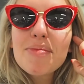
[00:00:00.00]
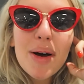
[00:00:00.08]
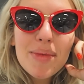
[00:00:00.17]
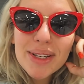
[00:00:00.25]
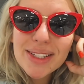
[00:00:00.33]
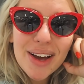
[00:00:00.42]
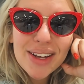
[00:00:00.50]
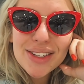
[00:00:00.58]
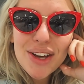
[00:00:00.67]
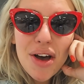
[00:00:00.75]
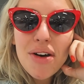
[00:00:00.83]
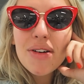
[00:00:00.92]
but I'm excited to
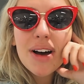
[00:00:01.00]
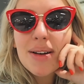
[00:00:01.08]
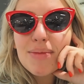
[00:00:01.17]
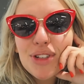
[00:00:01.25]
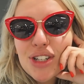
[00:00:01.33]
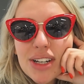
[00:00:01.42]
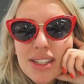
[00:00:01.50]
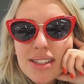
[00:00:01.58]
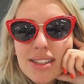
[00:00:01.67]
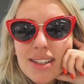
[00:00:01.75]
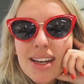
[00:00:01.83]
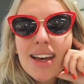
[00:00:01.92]
go. I'm
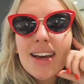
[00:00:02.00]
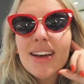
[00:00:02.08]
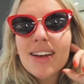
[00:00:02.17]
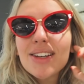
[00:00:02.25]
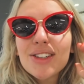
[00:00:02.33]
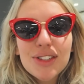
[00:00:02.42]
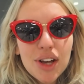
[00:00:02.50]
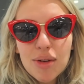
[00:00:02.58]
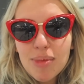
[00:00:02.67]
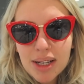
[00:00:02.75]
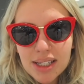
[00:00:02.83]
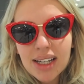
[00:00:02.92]
just so
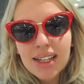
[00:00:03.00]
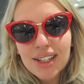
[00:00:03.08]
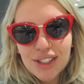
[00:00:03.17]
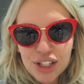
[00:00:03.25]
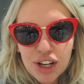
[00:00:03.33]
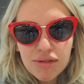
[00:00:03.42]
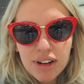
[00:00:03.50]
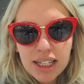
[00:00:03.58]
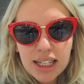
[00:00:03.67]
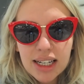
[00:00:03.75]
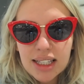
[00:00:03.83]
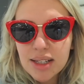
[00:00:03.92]
buzzing and so
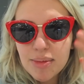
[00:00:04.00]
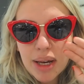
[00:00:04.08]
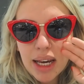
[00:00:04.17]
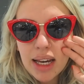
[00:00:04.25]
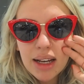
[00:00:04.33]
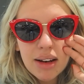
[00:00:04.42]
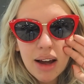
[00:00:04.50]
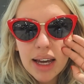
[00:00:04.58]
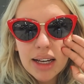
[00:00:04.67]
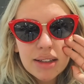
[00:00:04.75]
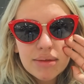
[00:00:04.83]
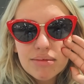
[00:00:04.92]
ready to be
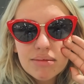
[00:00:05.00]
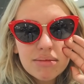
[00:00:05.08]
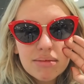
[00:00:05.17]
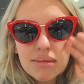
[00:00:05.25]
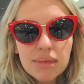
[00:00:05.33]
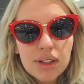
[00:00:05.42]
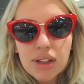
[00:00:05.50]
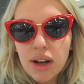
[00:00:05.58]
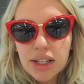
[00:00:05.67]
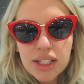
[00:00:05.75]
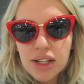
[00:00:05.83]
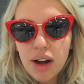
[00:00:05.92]
like
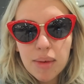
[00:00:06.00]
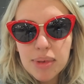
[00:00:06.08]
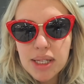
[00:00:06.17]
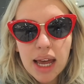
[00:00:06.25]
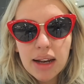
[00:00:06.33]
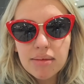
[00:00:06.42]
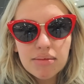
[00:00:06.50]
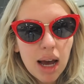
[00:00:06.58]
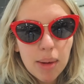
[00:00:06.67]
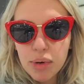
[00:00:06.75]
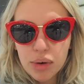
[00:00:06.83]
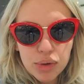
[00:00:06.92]
99%
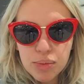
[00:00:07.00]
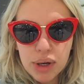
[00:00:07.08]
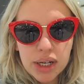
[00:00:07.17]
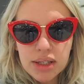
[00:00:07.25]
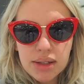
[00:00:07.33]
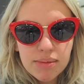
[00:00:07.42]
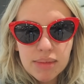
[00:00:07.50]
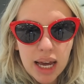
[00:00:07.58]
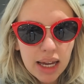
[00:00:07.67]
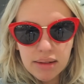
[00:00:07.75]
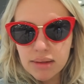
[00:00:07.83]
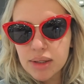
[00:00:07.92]
Aperol spritz
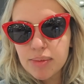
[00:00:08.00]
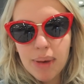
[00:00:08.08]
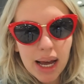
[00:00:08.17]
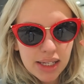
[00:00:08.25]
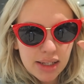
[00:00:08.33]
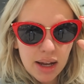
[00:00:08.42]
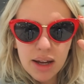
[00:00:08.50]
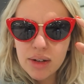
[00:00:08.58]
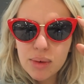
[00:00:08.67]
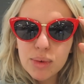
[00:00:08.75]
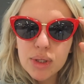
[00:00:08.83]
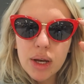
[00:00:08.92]
and pasta,
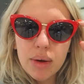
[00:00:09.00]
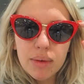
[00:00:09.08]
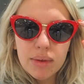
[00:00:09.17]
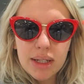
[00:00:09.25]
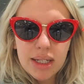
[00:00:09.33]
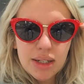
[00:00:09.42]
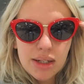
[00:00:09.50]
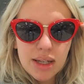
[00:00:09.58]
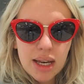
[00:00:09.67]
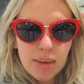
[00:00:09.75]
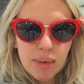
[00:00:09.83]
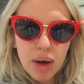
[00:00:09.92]
and also things just
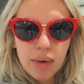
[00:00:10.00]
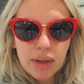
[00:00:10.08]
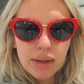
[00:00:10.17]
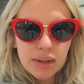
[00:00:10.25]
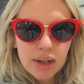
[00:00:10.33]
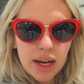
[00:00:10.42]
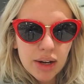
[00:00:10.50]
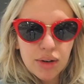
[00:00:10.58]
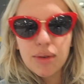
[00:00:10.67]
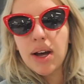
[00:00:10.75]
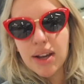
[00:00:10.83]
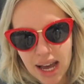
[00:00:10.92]
keep going
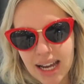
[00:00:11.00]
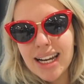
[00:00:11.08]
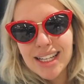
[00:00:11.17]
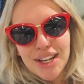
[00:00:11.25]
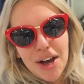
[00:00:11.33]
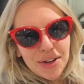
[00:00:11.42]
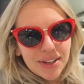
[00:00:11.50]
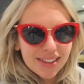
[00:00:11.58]
diagonal. Okay, let's go.